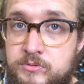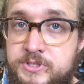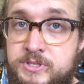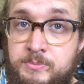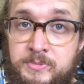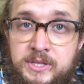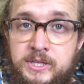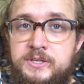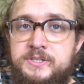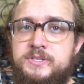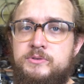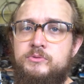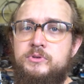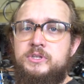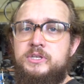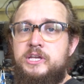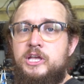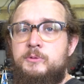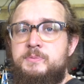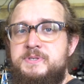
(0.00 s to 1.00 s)
Something else that
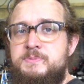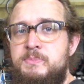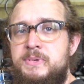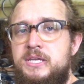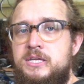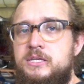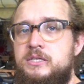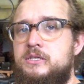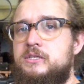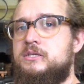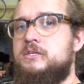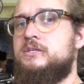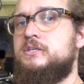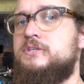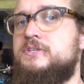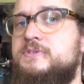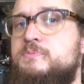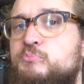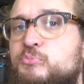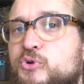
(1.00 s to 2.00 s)
really helps me
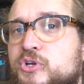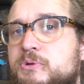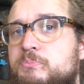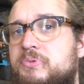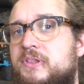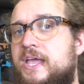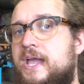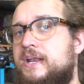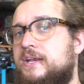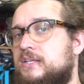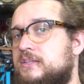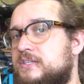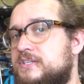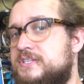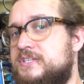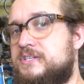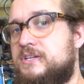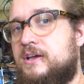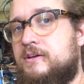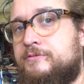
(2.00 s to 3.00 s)
is pre-planning
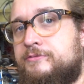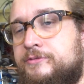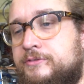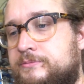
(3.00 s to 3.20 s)
the stuff.